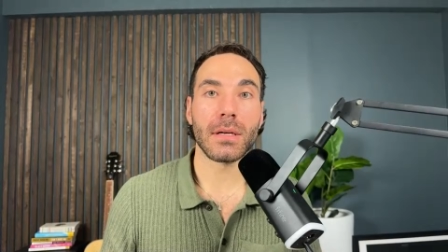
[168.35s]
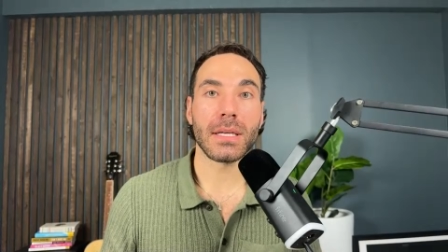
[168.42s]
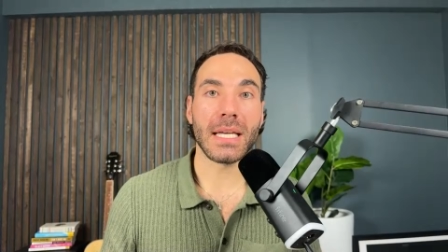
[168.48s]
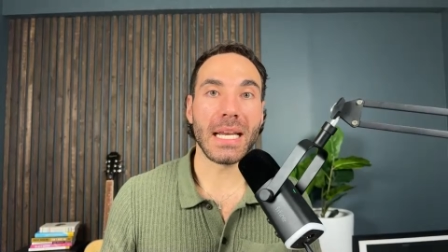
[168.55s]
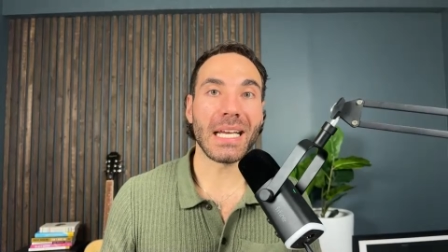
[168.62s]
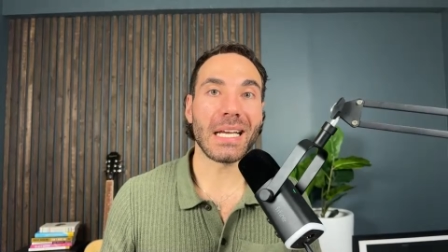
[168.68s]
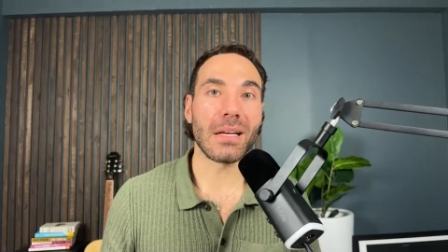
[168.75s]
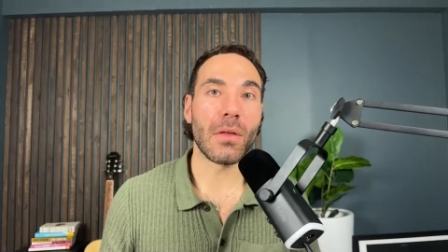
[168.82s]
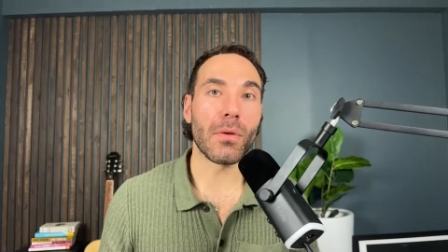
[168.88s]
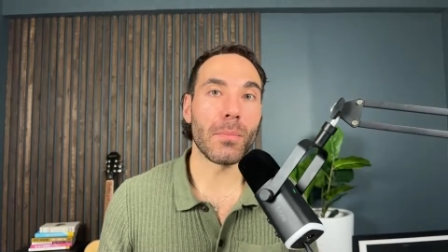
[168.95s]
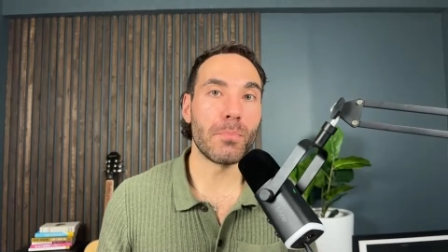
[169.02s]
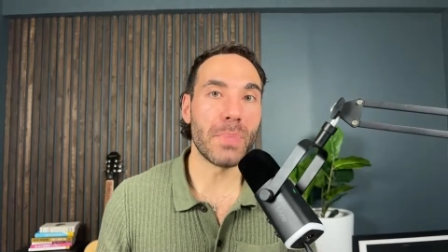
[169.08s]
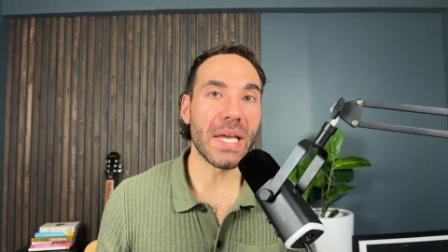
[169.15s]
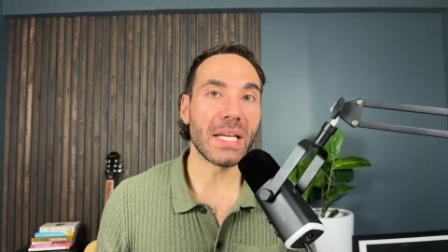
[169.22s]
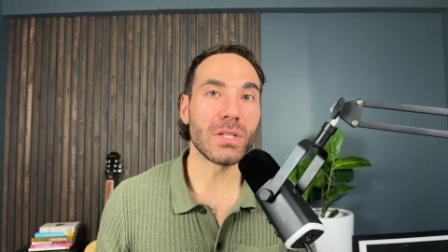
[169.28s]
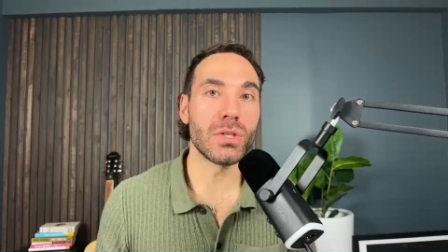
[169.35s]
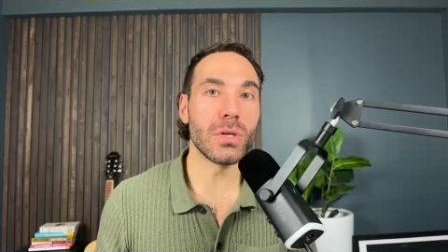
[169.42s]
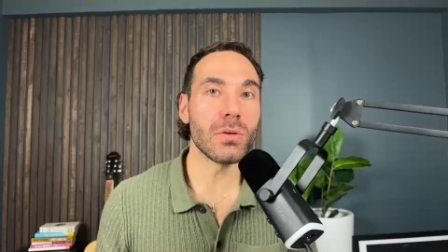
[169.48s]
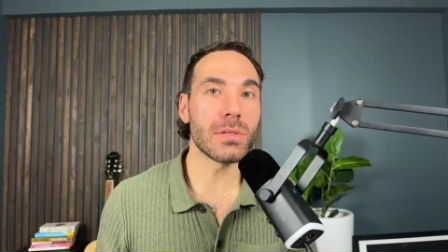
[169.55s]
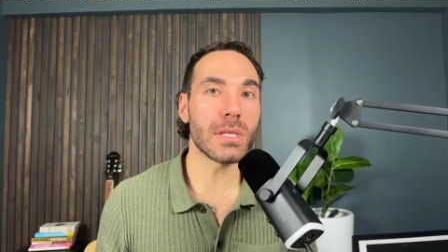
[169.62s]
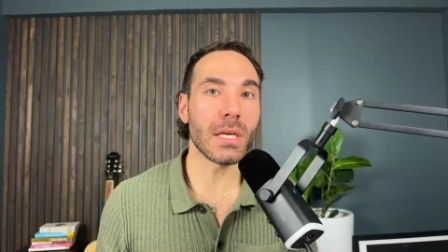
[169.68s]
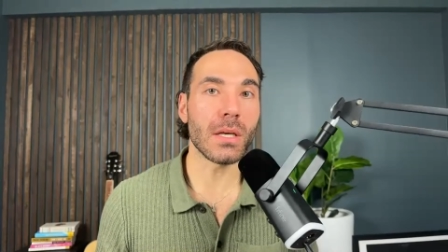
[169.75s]
getting another big,
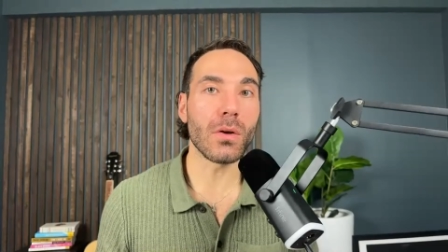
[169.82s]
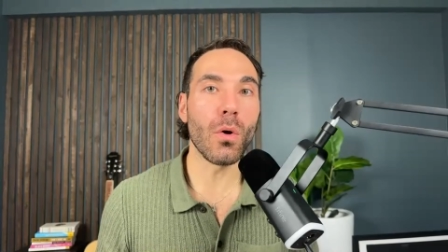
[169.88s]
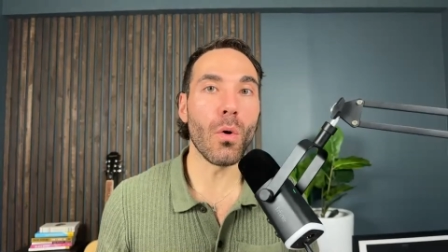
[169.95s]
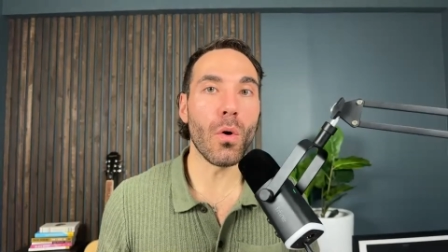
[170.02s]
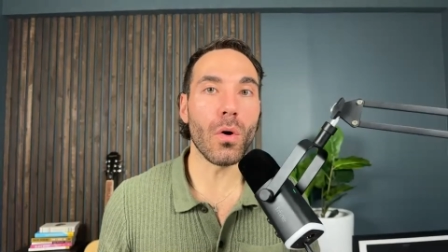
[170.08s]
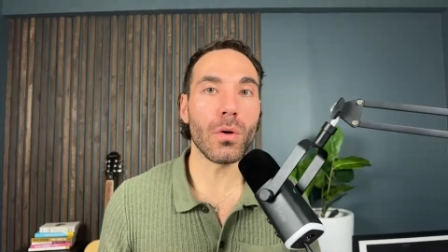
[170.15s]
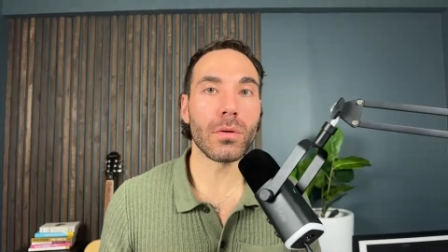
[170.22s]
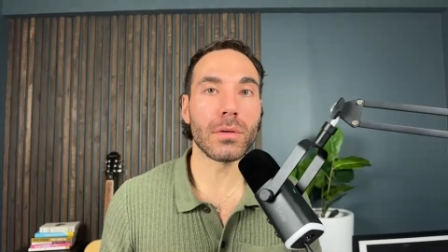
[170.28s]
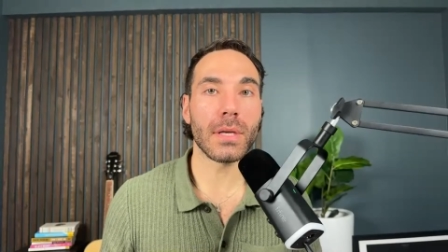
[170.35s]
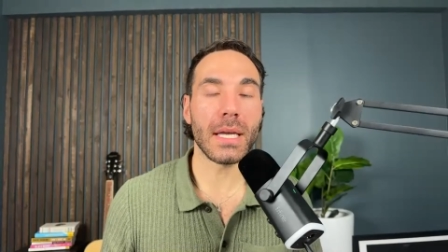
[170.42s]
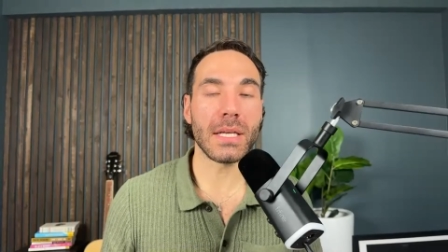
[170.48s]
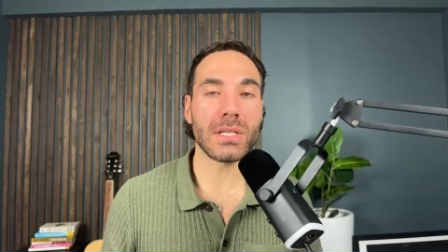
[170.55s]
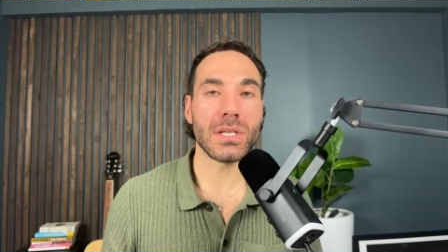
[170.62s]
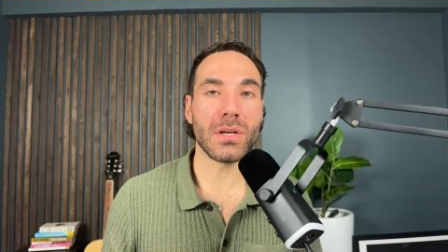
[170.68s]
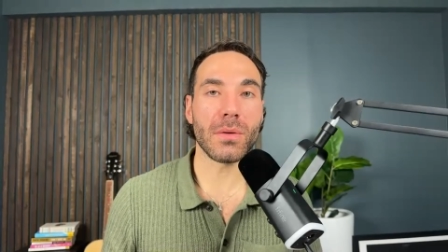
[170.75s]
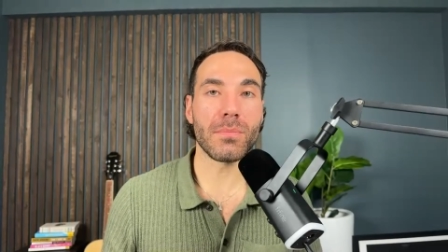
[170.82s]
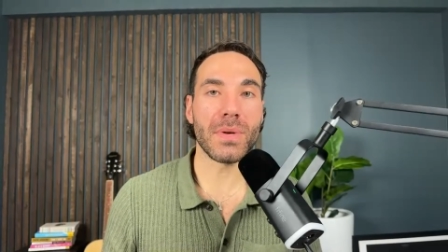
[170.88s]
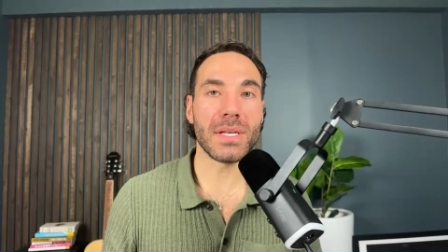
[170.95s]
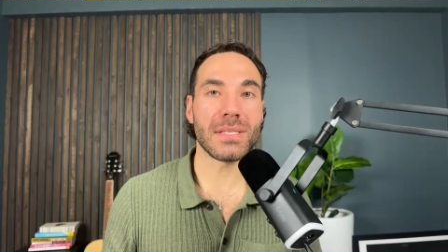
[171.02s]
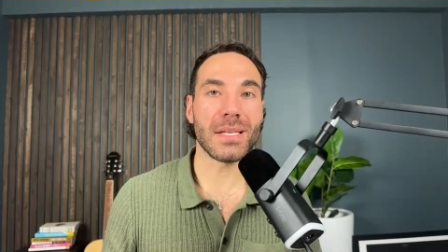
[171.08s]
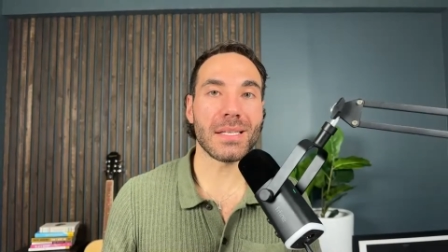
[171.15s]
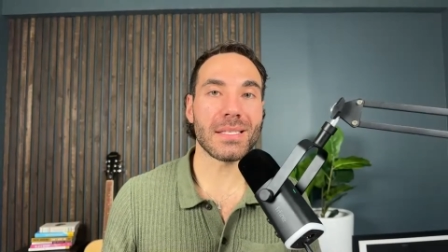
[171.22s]
juicy goal into your
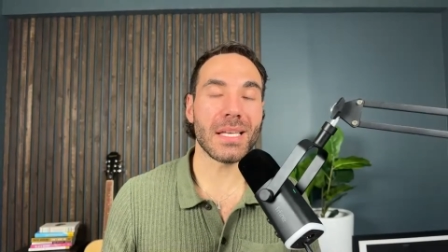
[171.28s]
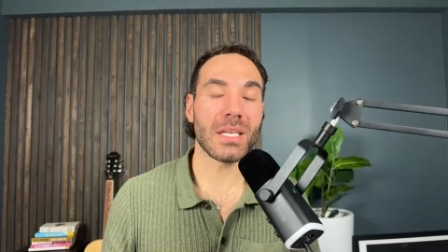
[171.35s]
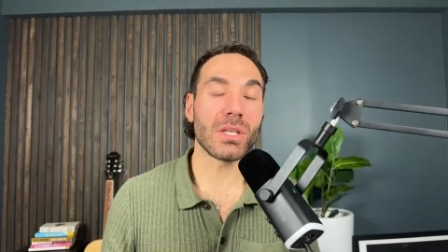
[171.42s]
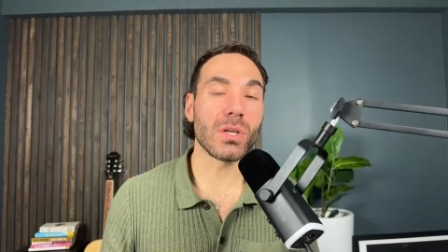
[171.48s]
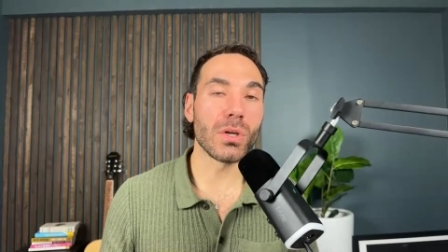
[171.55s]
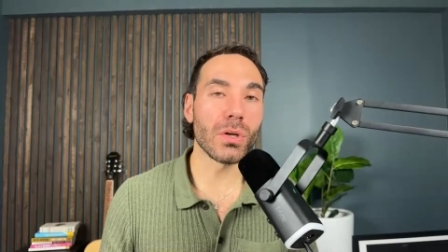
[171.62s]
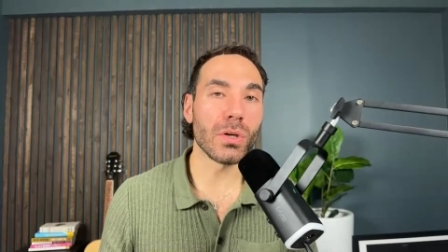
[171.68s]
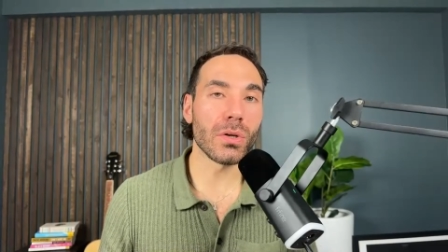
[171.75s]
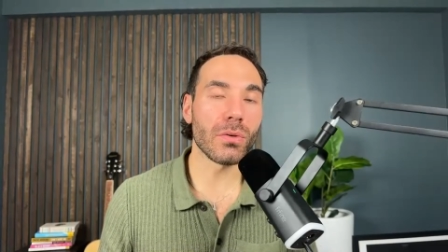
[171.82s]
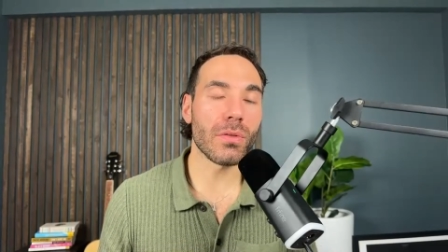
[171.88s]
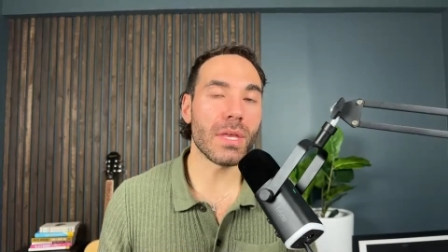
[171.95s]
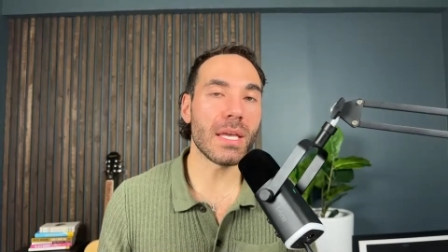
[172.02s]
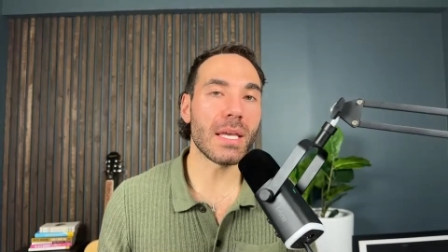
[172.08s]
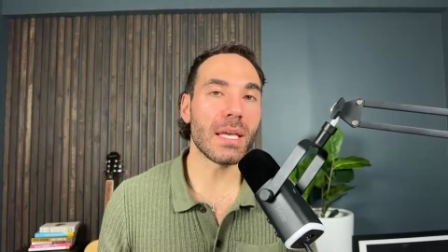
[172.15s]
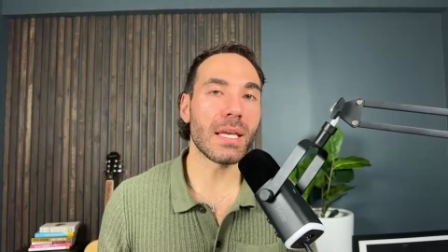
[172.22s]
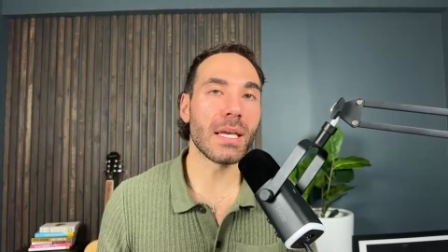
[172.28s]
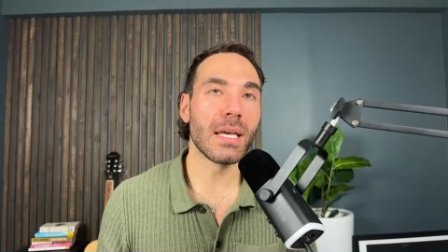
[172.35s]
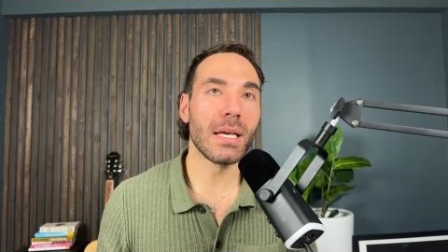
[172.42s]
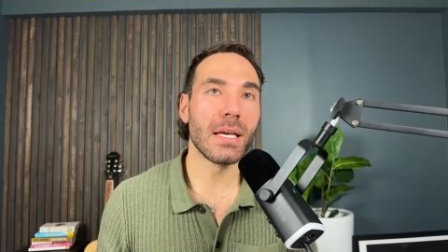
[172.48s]
business that you're the